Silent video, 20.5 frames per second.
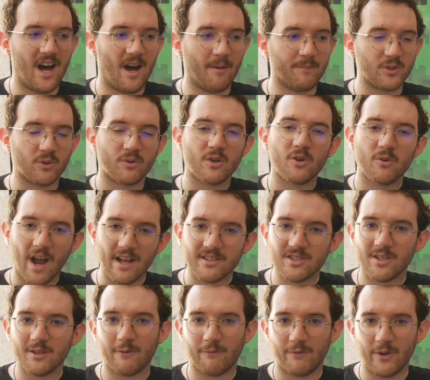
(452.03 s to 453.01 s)
So
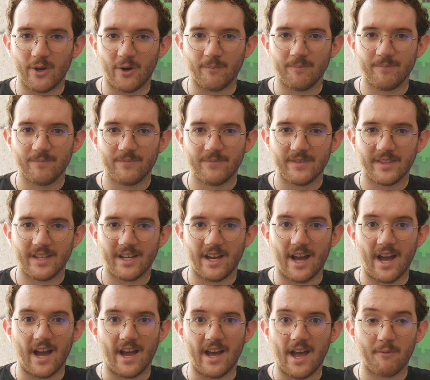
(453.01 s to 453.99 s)
congrats on the film.
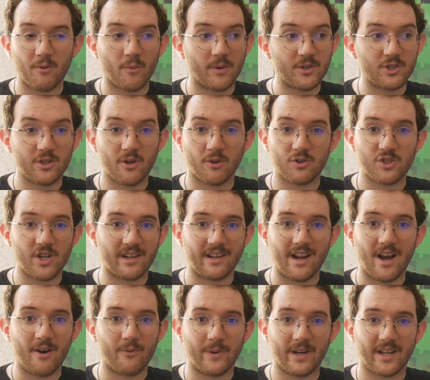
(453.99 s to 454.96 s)
Everyone should go check it
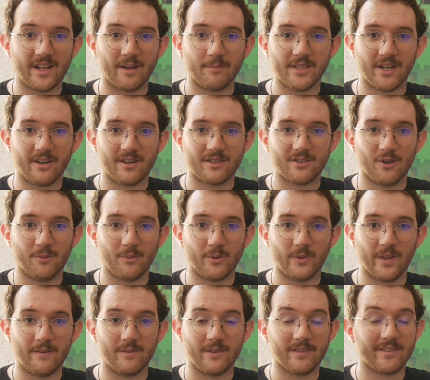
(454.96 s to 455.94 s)
out when it comes out October
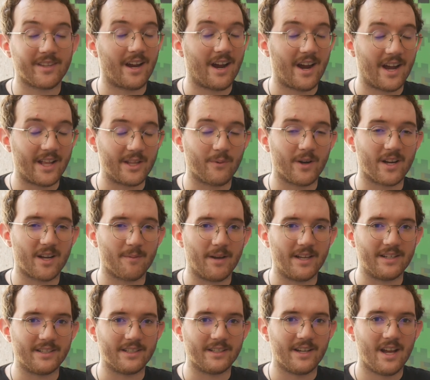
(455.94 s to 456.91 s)
11th. I highly
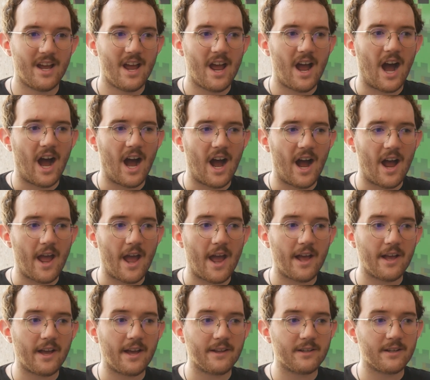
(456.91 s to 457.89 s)
recommend it.
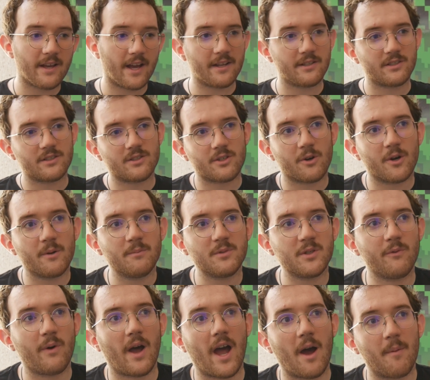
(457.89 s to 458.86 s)
And in terms
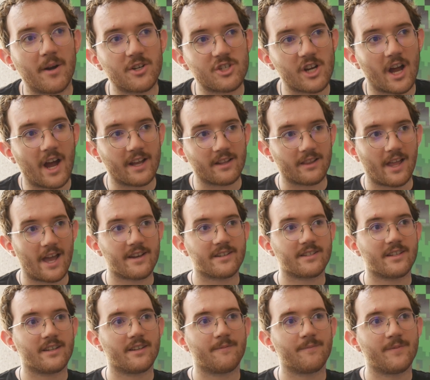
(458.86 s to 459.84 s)
of how much I
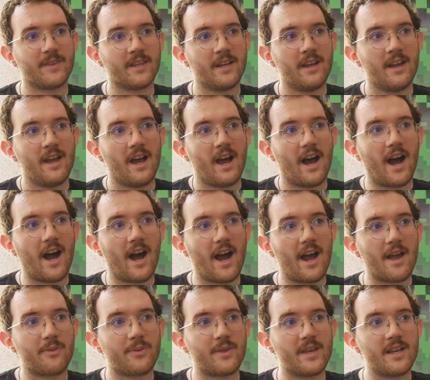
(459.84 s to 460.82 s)
liked it,
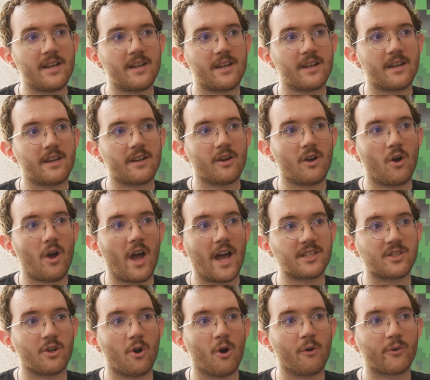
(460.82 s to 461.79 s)
I think
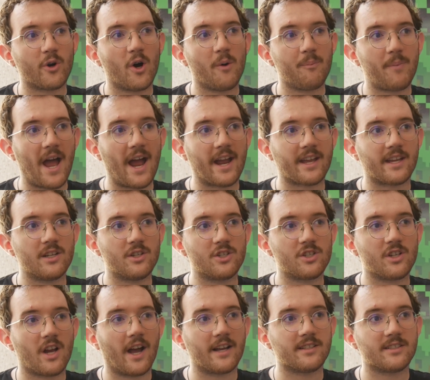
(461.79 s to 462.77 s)
as an overall
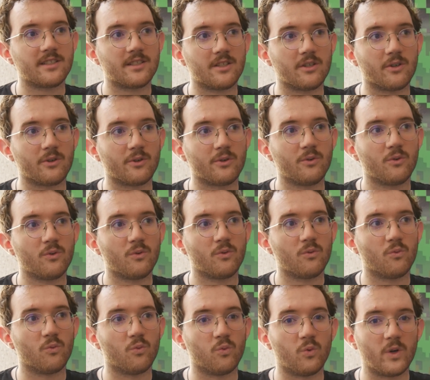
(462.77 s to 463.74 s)
package, I still
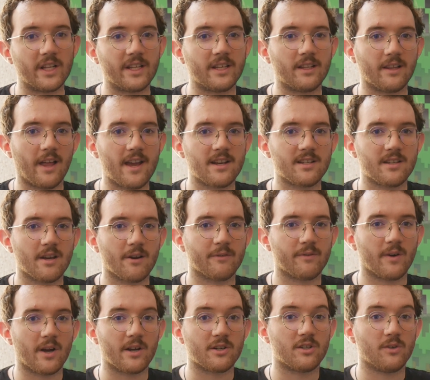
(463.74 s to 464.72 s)
really like
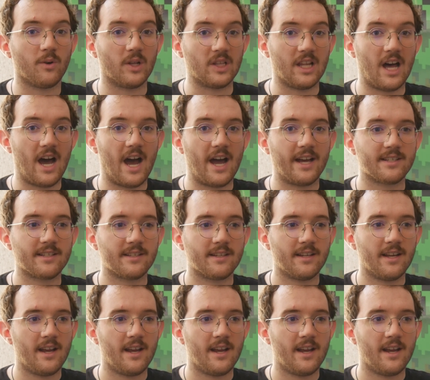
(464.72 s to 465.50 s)
Terrifier 2 a lot.